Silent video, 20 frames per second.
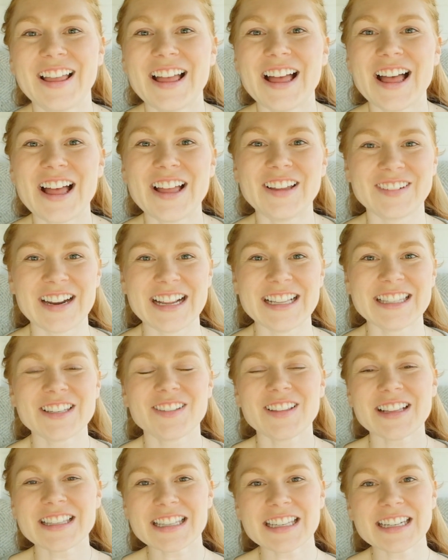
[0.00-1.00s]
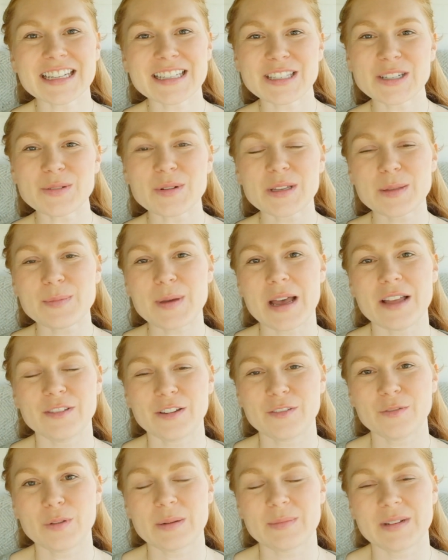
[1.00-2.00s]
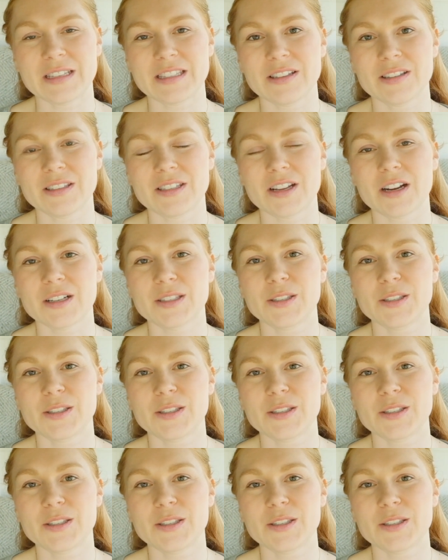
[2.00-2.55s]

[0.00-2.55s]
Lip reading: All right, so let's get into what the pelvic floor muscles are.